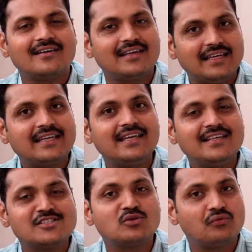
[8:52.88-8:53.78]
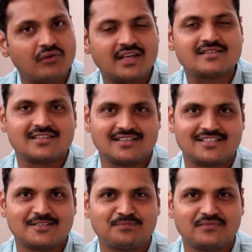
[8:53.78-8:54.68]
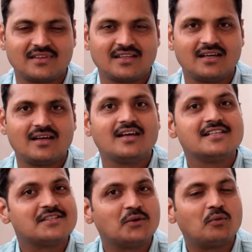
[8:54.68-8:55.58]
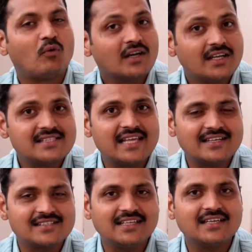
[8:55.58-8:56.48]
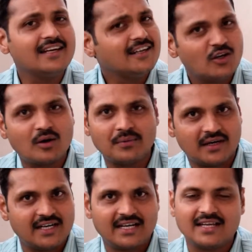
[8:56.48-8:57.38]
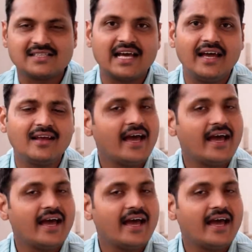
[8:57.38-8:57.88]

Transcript: it is to face it. So what is that secret? Your burning desire.